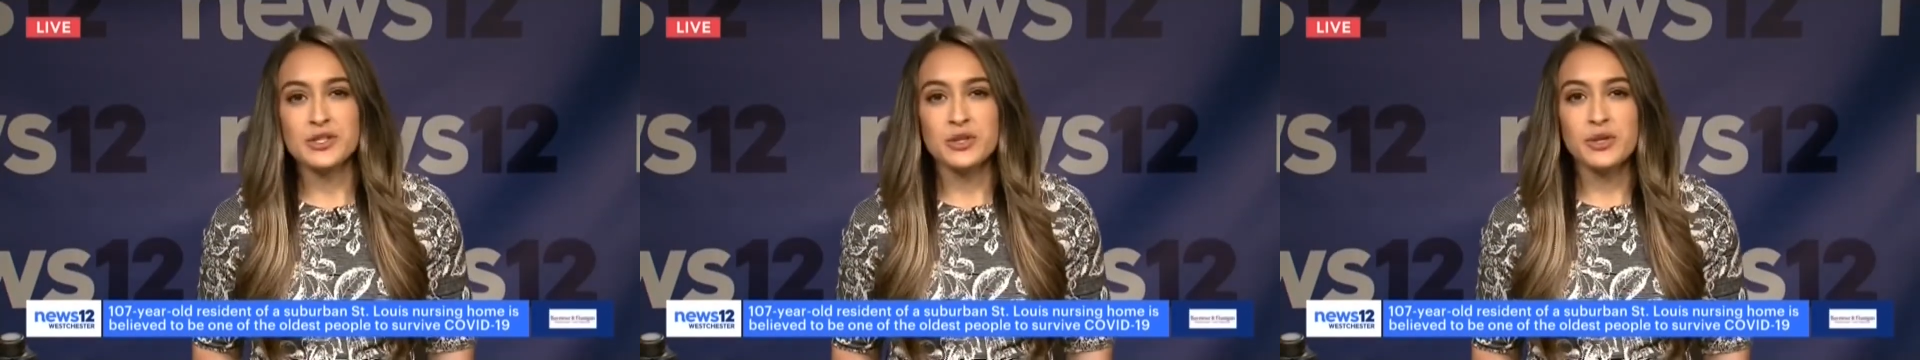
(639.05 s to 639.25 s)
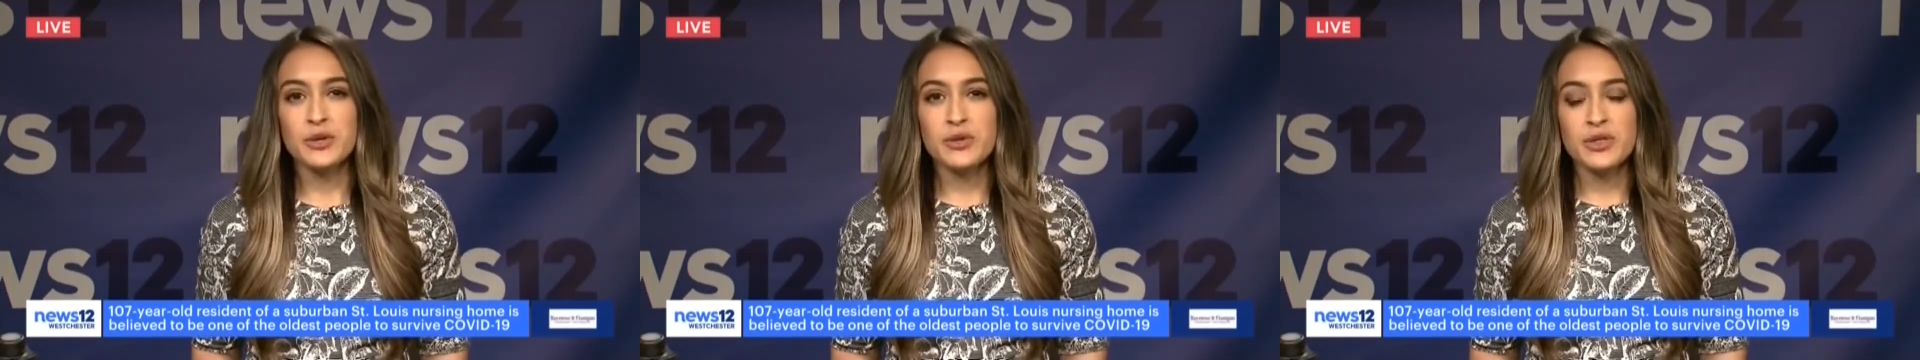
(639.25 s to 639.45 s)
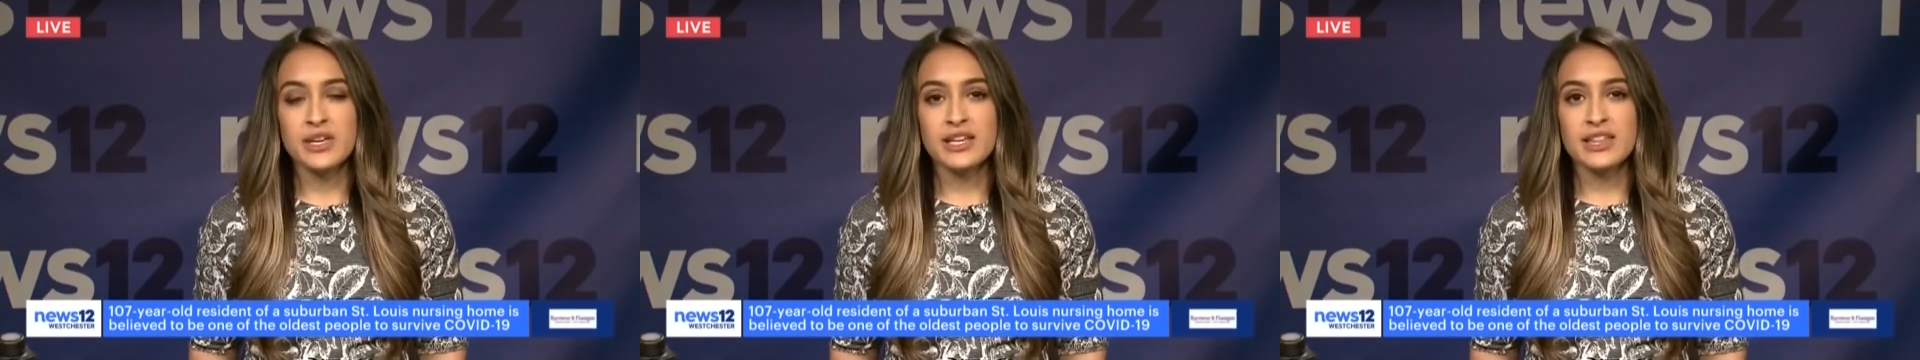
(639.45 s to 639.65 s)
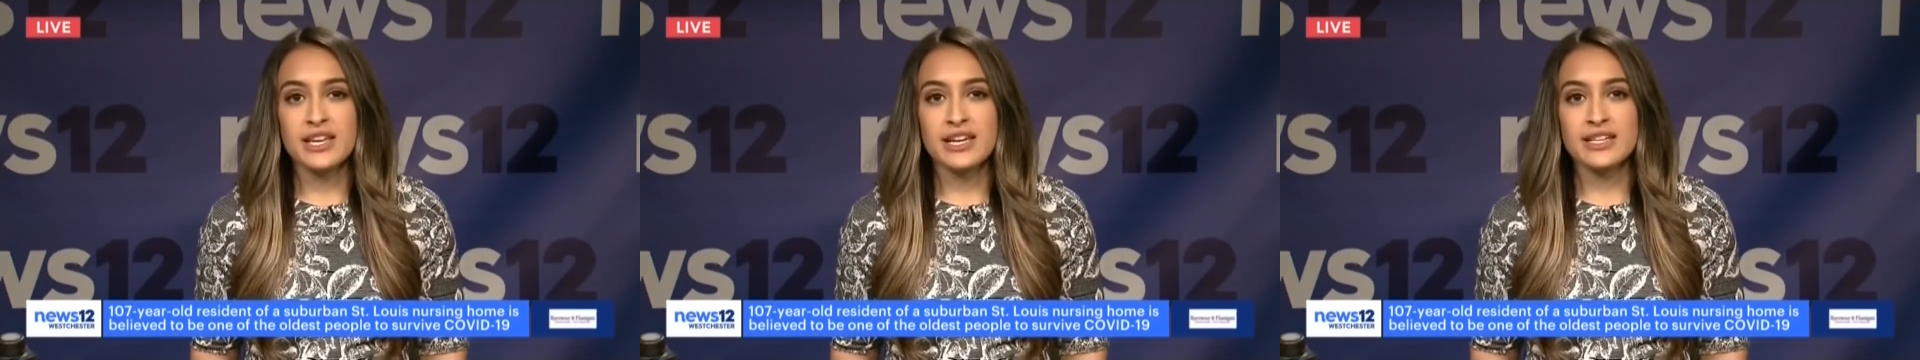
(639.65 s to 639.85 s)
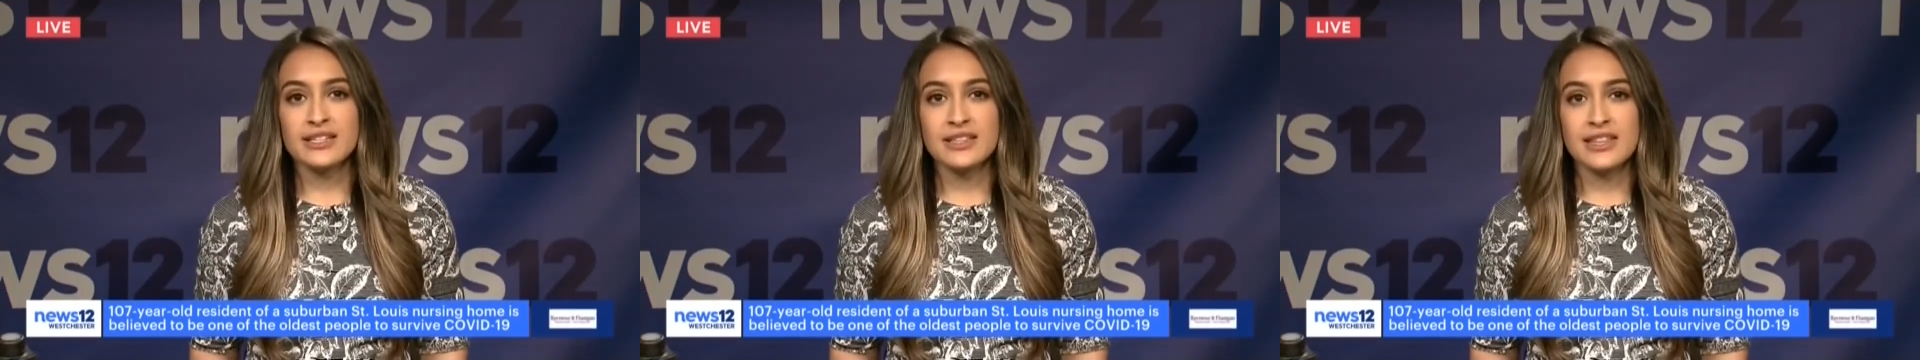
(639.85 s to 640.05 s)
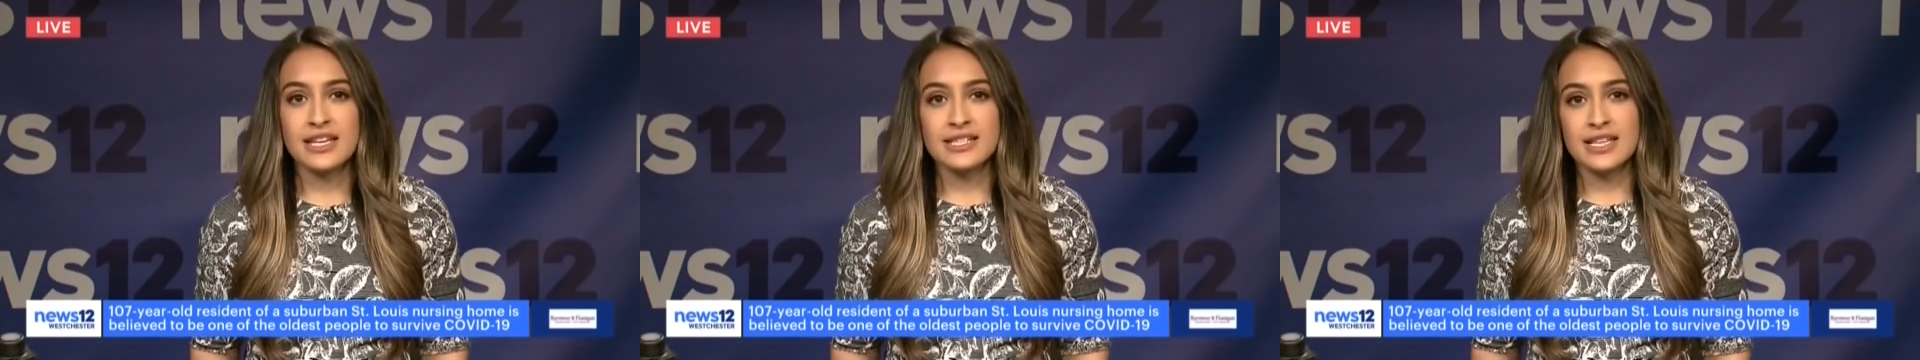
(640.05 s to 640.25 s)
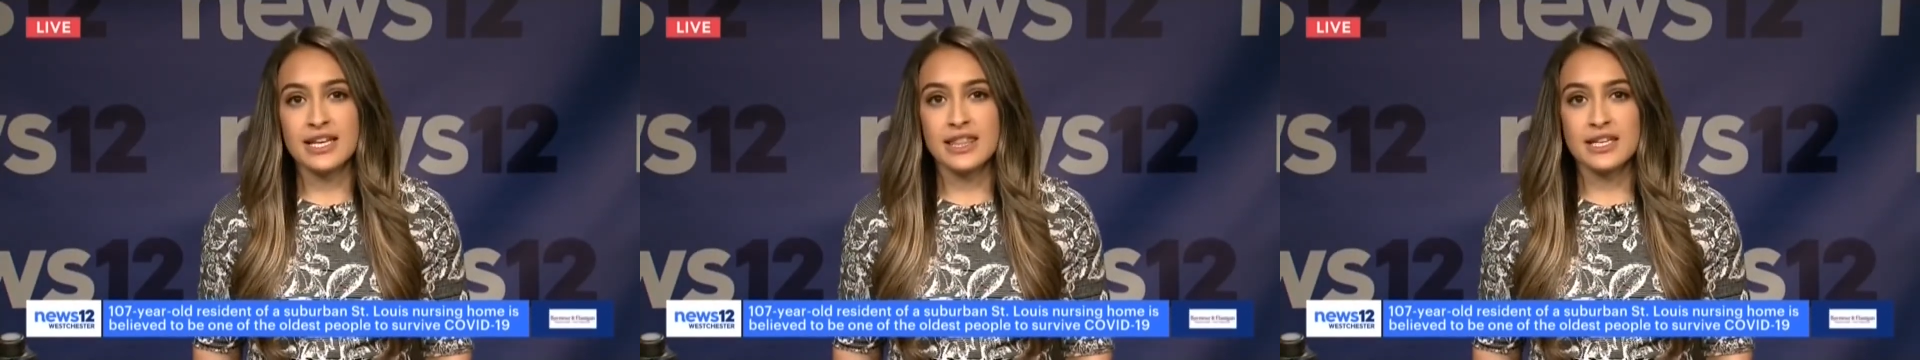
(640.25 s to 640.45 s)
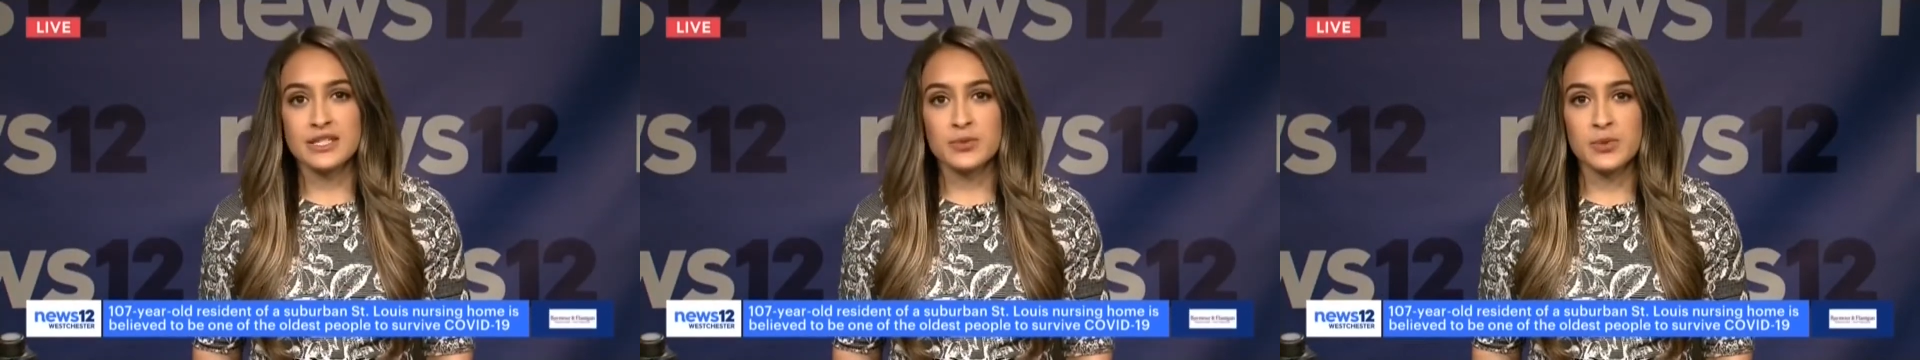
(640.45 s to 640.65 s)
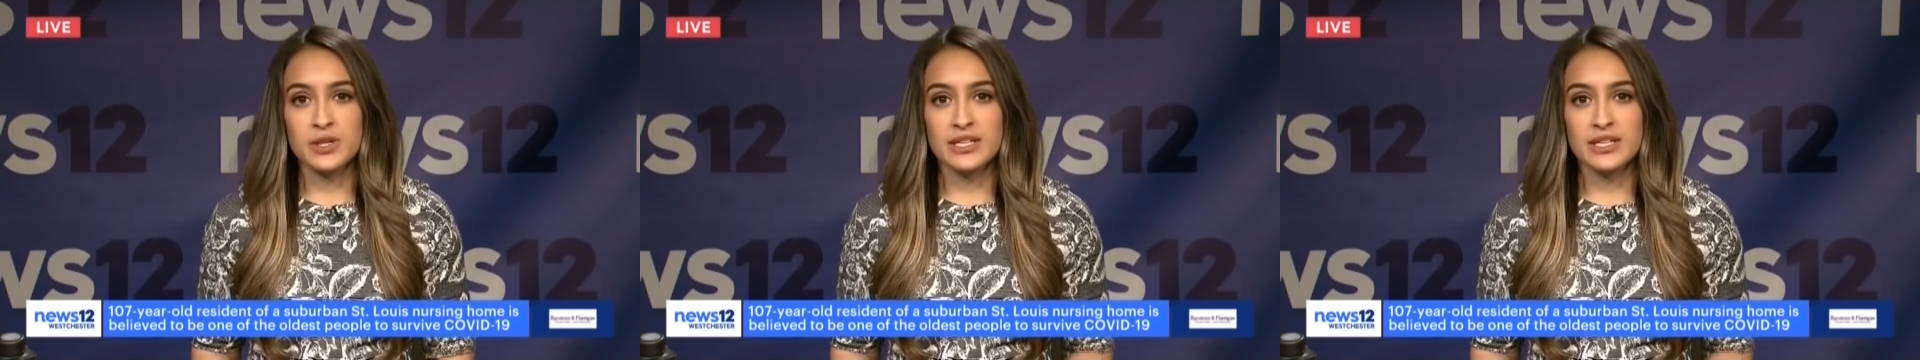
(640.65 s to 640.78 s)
So do you think that things like this will